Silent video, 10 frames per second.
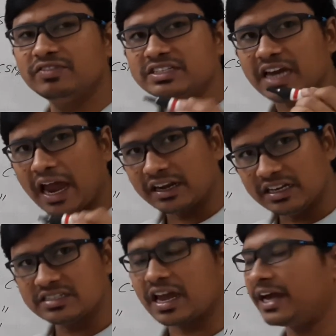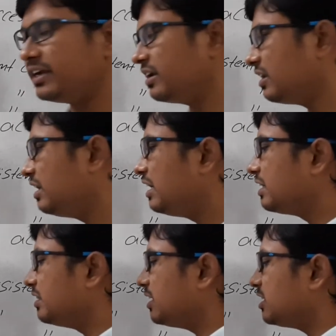the channel is idle,
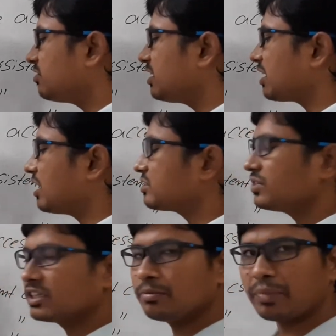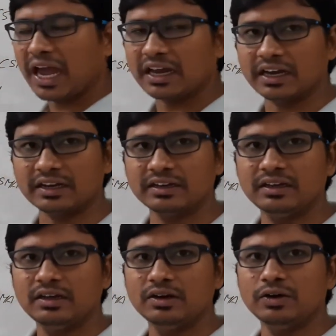then it will transfer the packet.
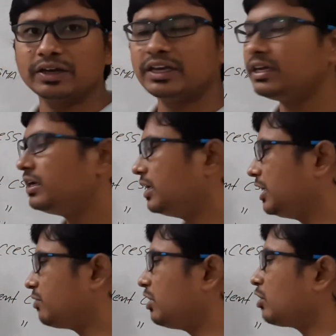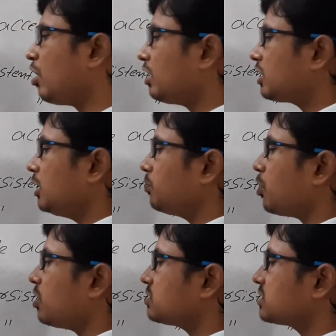Okay, it will not keep
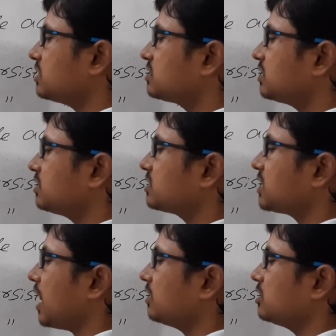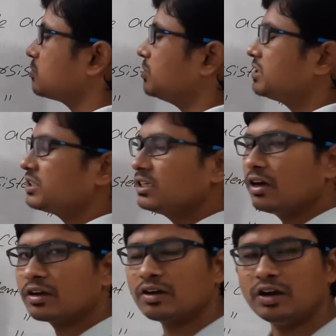on sensing the channel is busy
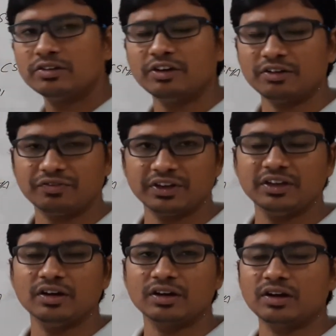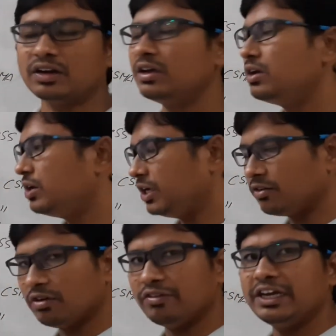or not, or free or not. It
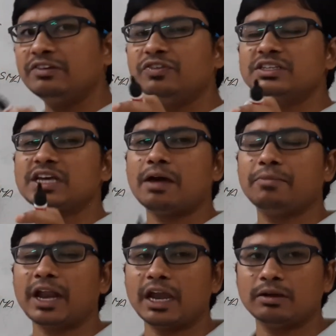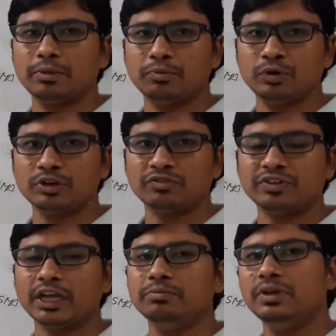will wait for some random amount of
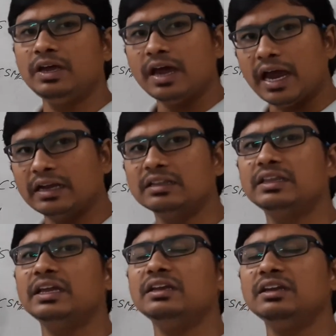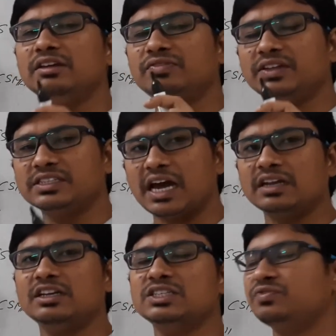time, and then if the
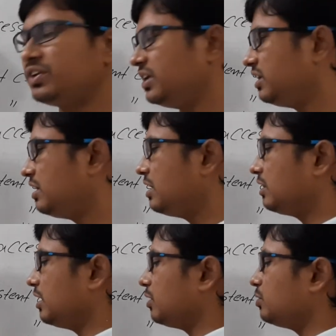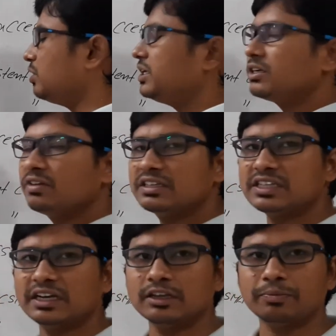channel is free, then only it will
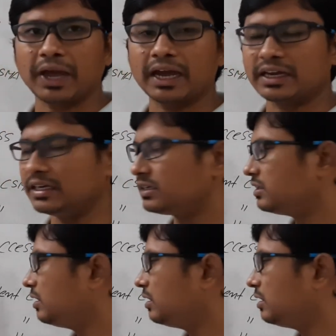send the packet.